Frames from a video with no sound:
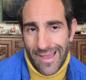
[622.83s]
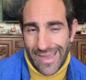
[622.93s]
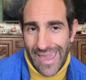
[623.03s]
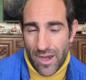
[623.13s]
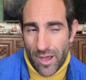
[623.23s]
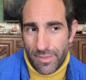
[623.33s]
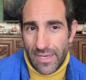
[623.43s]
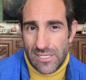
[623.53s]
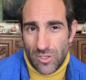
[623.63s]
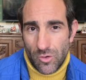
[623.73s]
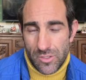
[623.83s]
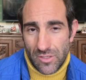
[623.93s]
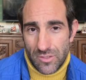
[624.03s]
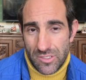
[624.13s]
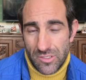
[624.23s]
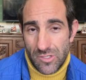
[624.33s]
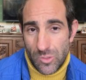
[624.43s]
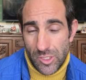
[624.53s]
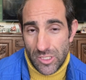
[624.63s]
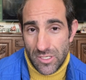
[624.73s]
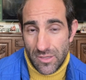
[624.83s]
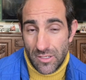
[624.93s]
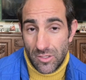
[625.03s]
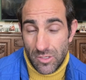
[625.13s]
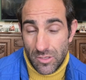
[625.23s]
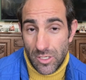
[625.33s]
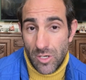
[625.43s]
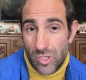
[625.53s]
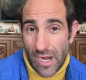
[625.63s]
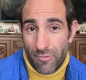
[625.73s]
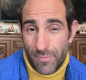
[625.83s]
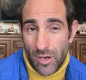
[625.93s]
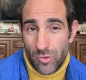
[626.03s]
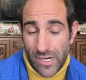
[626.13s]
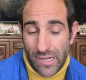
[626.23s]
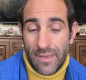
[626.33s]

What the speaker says: Again, I think he's a horse that will suit switching to the new track from the old track.